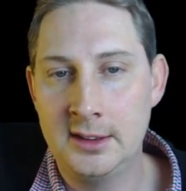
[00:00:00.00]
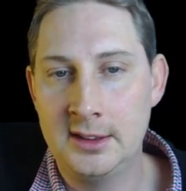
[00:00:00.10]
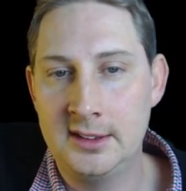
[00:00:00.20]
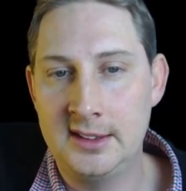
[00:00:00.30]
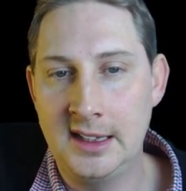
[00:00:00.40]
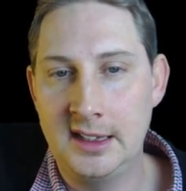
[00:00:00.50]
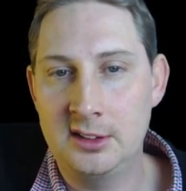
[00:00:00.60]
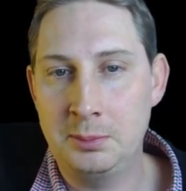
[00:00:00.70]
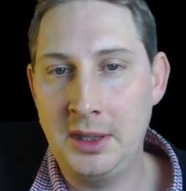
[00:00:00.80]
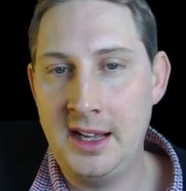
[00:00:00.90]

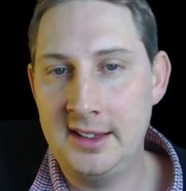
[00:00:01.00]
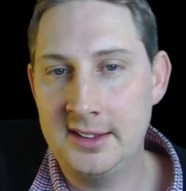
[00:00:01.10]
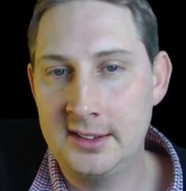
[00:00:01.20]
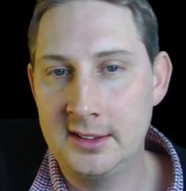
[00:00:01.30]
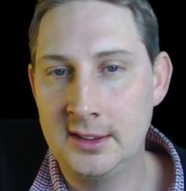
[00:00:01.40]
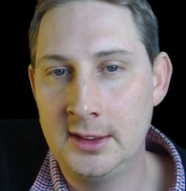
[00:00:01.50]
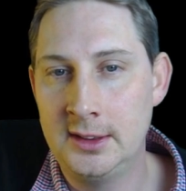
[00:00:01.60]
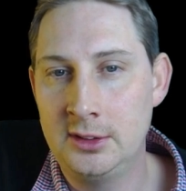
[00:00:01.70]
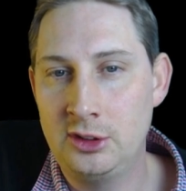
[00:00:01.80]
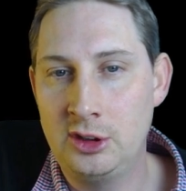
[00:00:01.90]
6+,
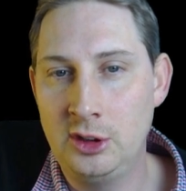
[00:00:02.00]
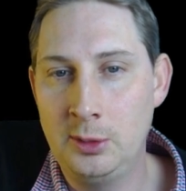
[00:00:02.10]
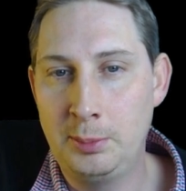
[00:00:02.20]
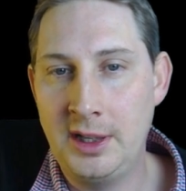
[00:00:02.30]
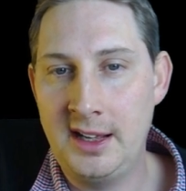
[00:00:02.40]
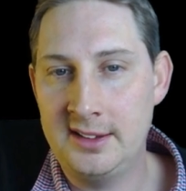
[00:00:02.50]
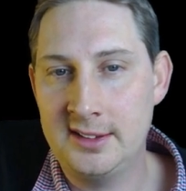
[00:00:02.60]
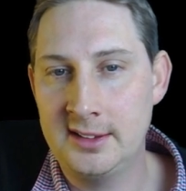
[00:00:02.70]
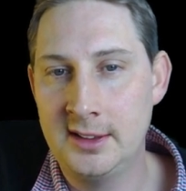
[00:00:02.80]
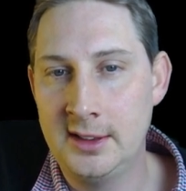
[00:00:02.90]
2+,